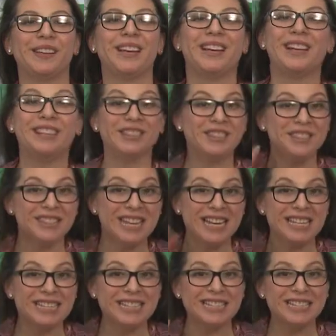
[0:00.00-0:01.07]
Hello,
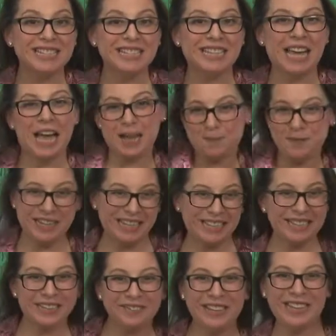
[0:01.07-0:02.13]
scientists. Happy end of
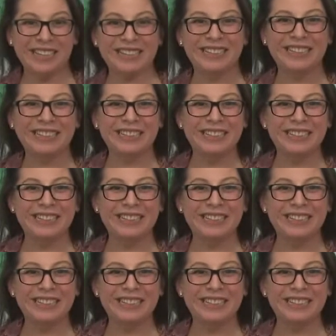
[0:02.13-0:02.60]
the week.